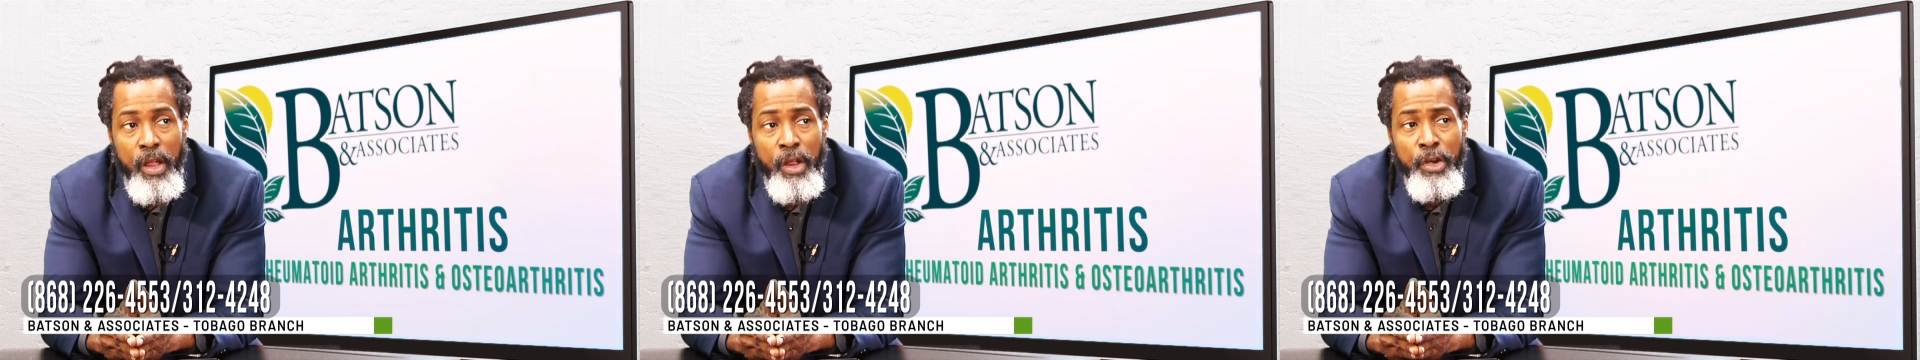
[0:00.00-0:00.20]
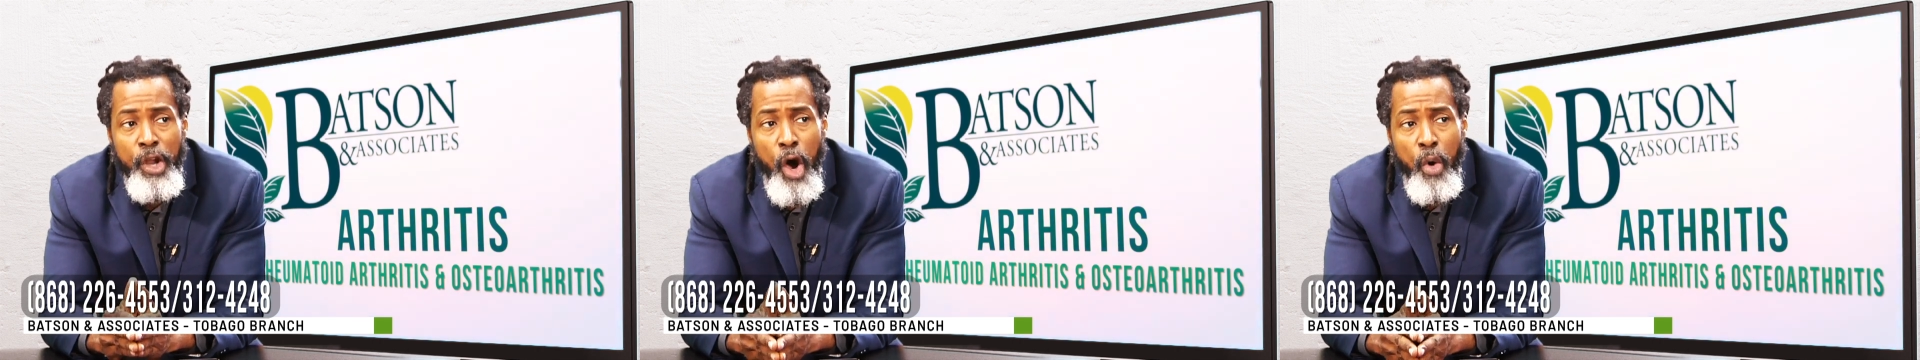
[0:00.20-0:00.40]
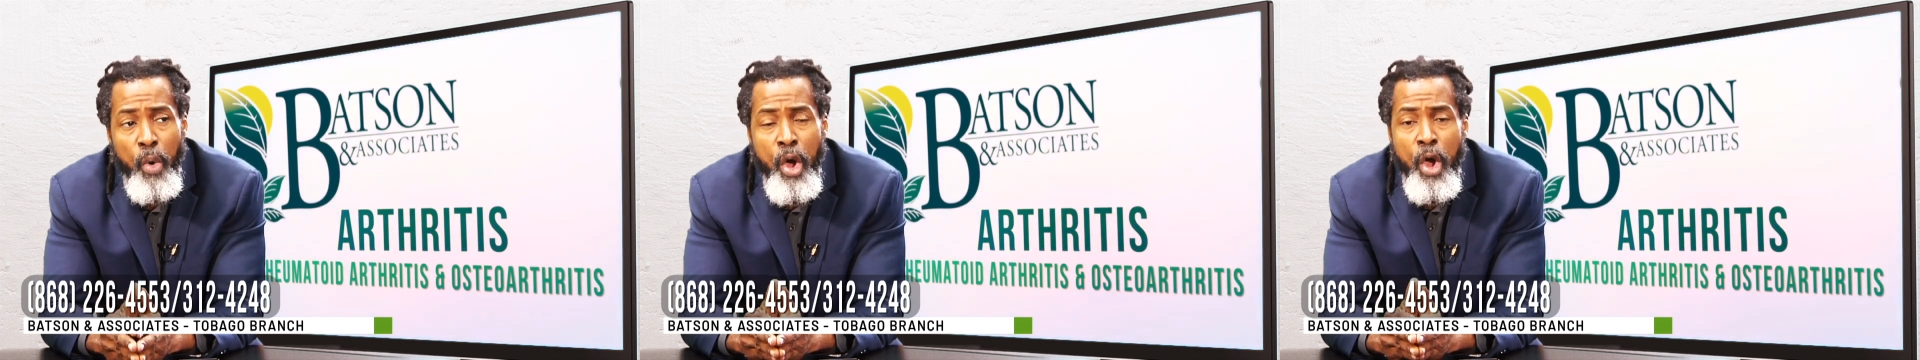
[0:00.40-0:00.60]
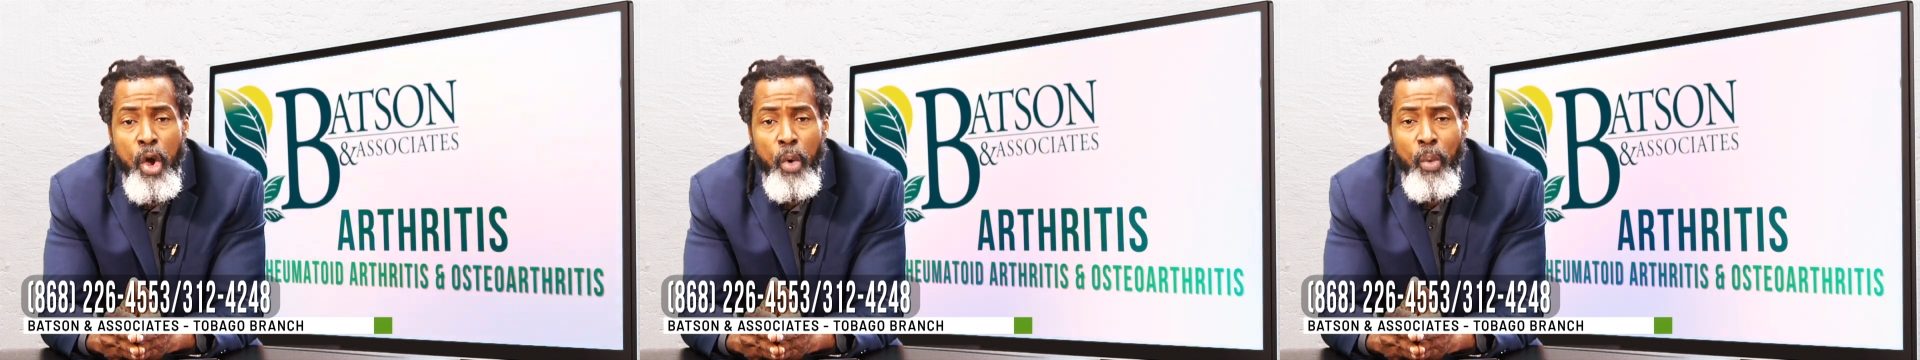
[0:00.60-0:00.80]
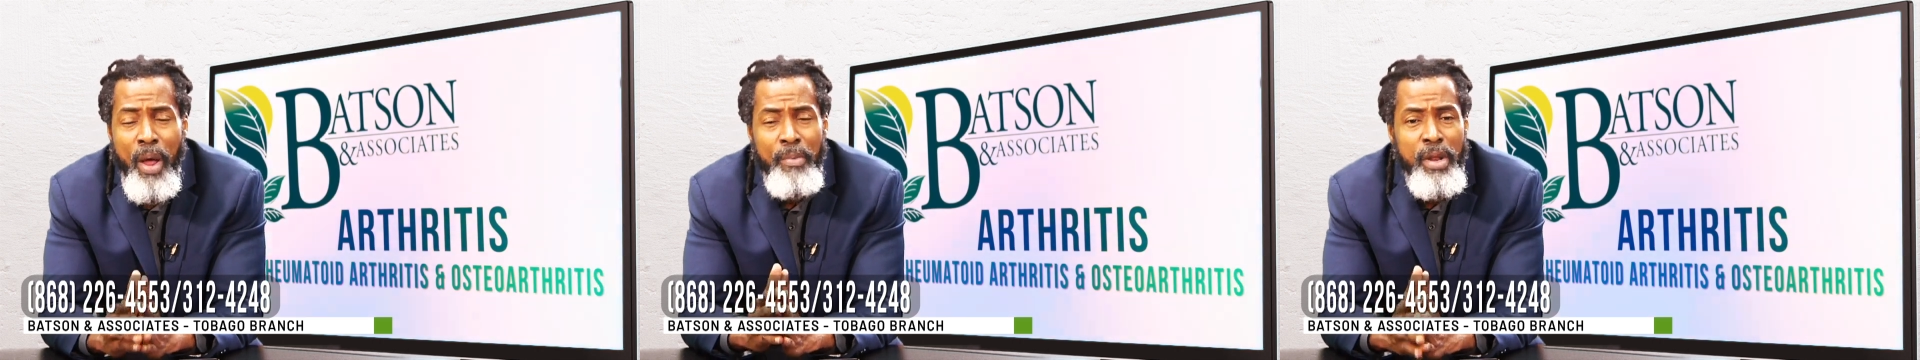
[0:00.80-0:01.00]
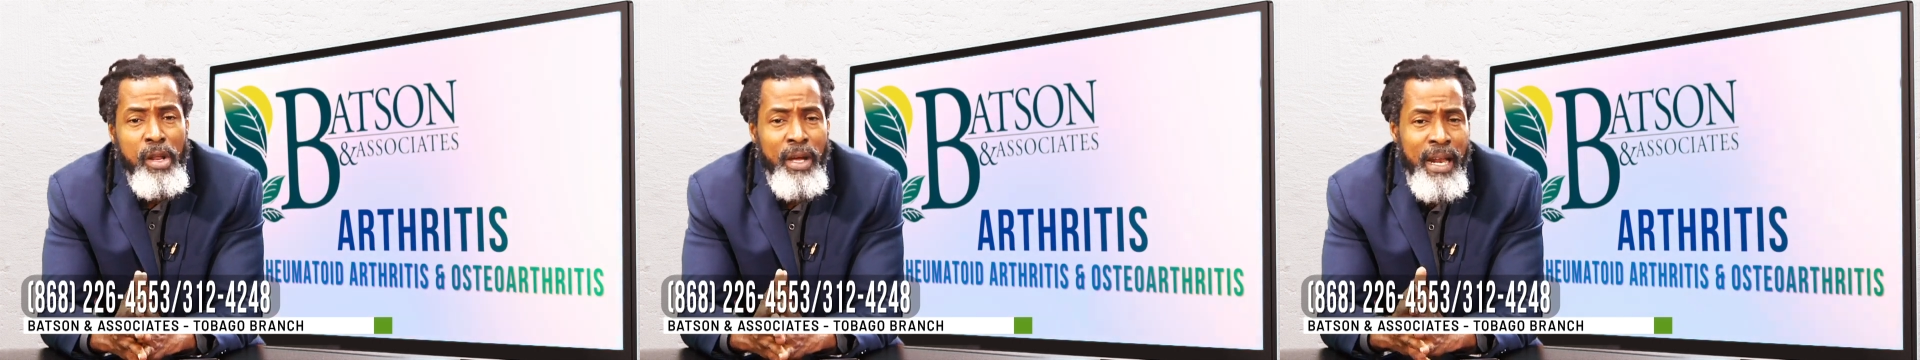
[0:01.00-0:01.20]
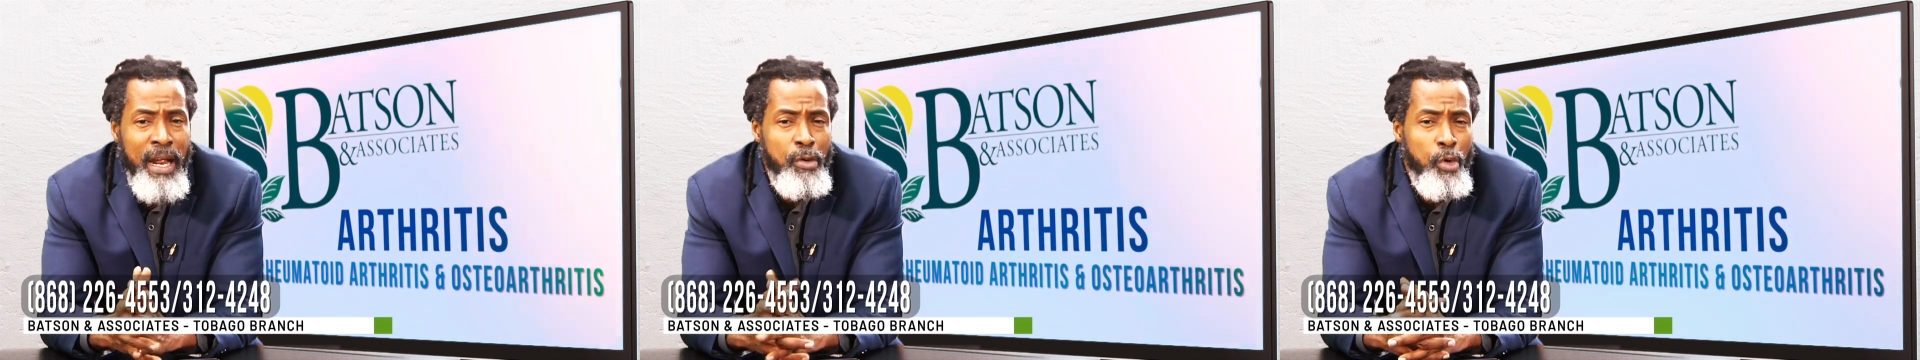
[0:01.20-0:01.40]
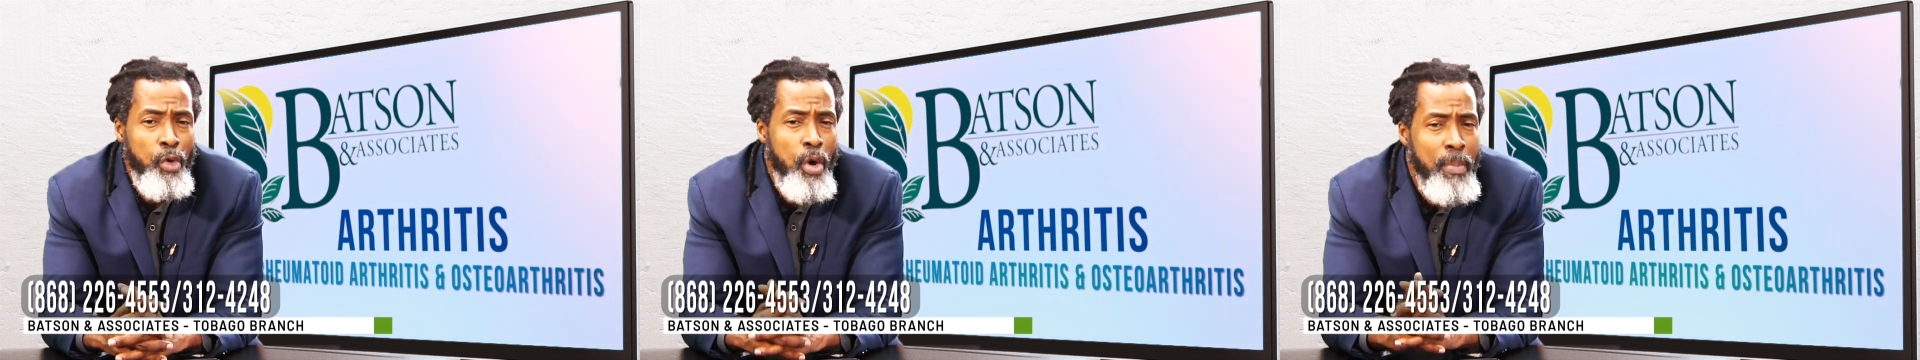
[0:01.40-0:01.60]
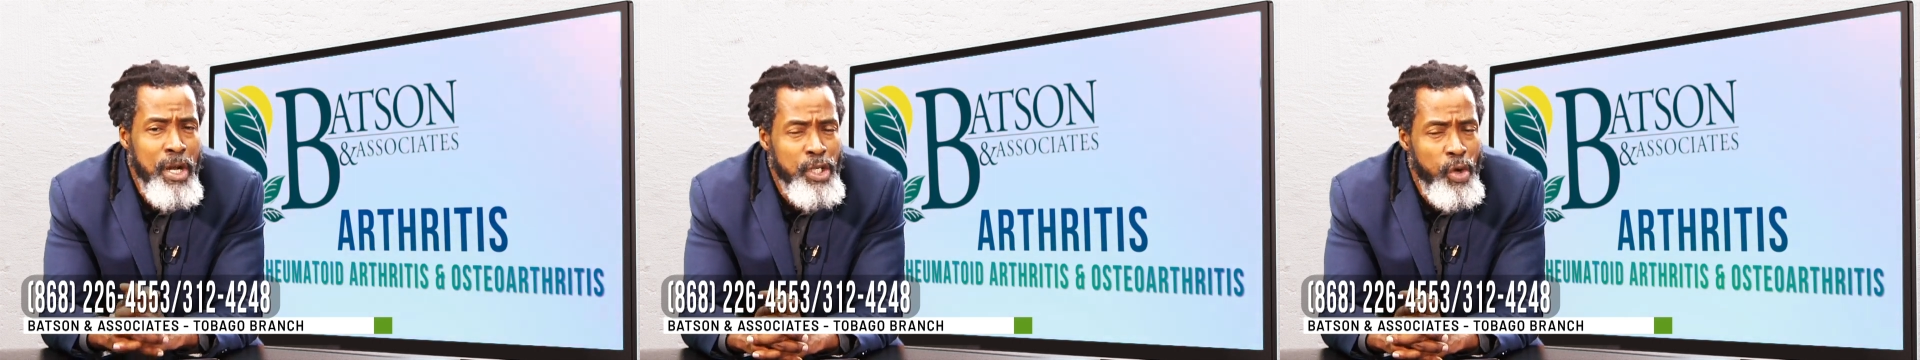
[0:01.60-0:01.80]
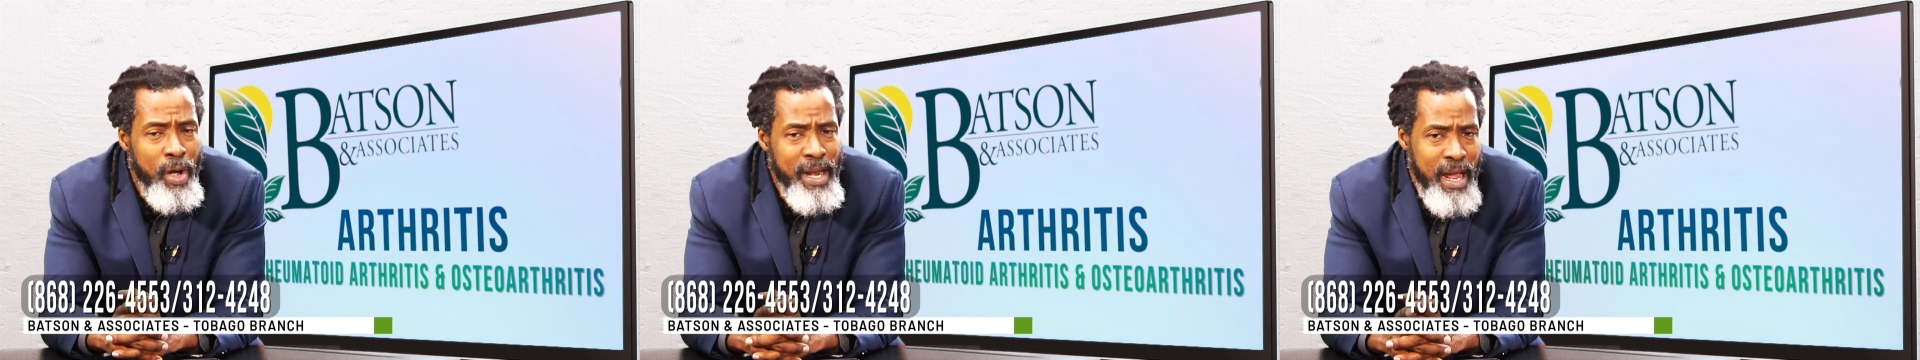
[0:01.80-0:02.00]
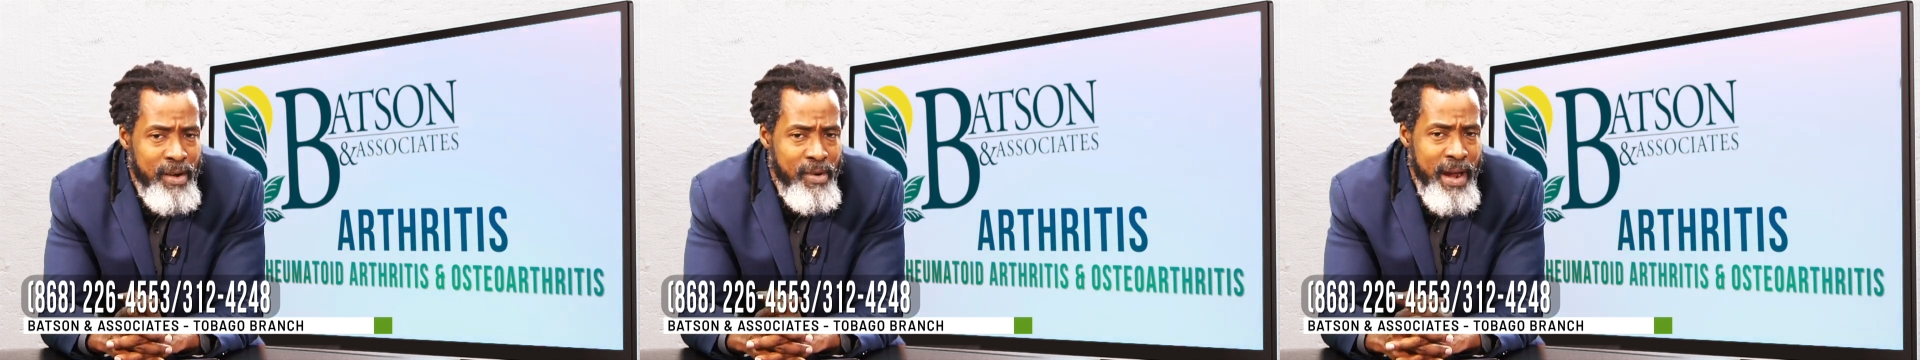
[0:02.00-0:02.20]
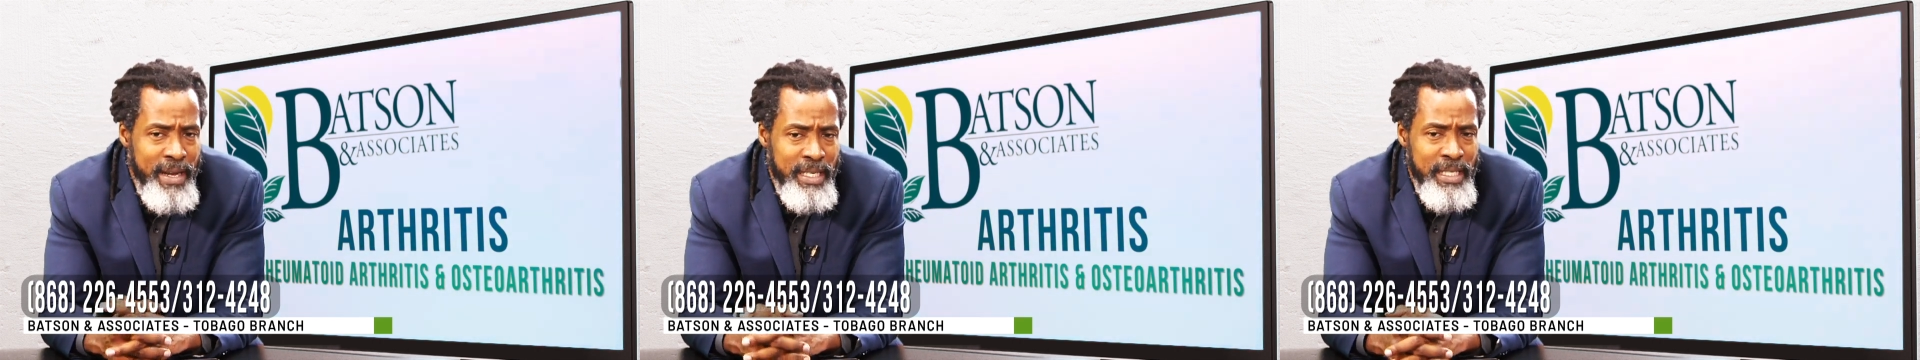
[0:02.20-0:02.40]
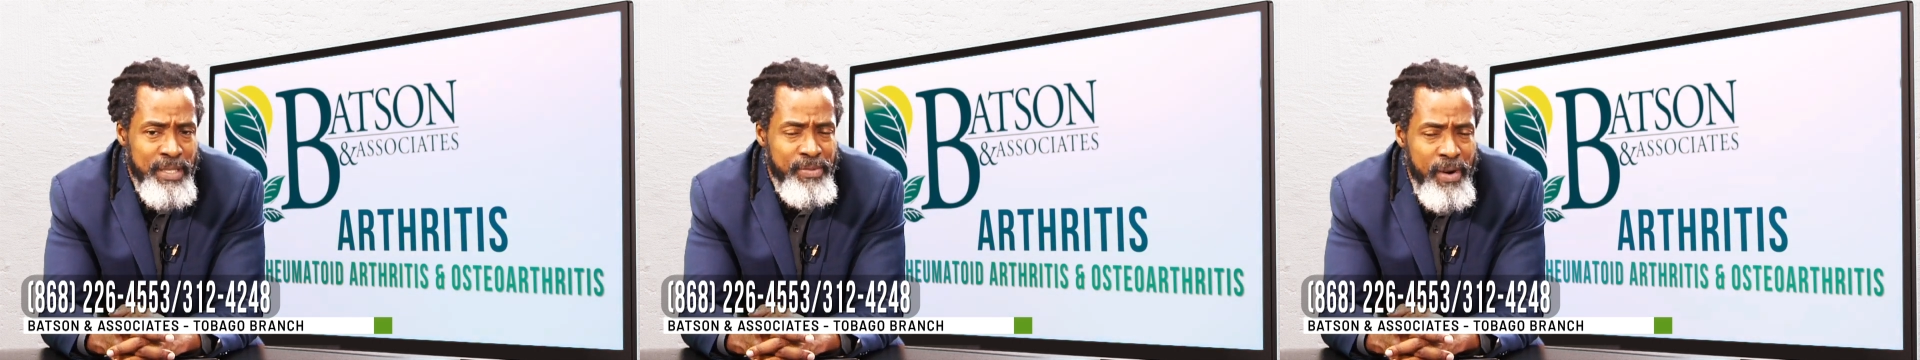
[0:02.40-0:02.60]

Now, when we're looking at rheumatoid arthritis,